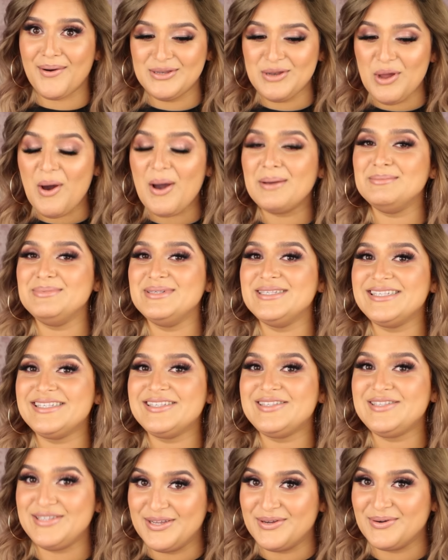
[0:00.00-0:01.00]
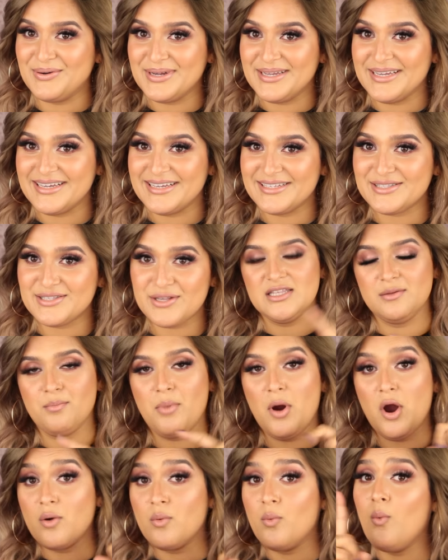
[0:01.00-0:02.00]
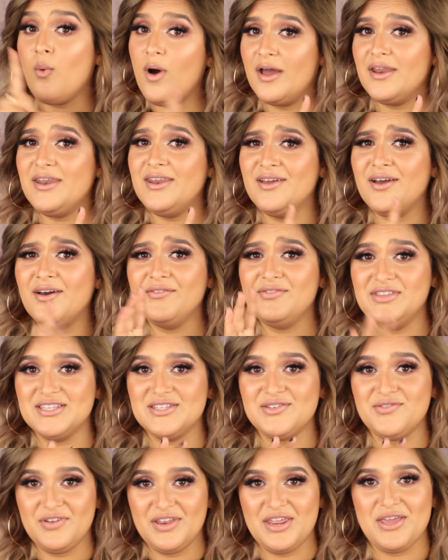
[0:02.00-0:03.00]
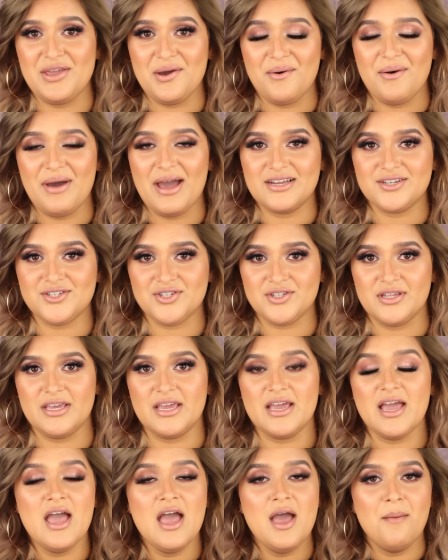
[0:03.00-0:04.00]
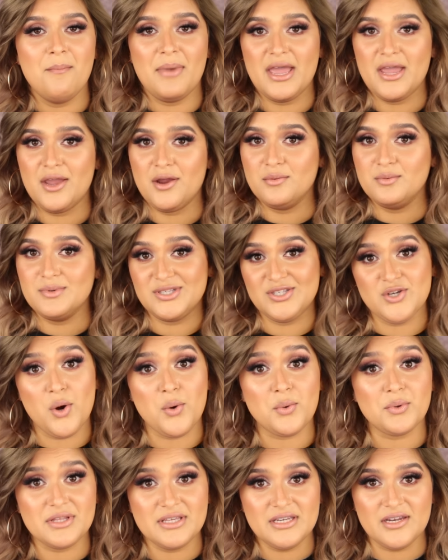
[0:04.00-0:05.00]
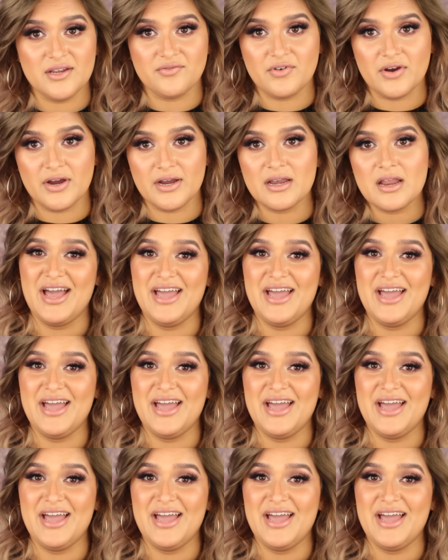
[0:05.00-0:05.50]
No, I'm serious. In part one of this video, actually, my hair was totally different.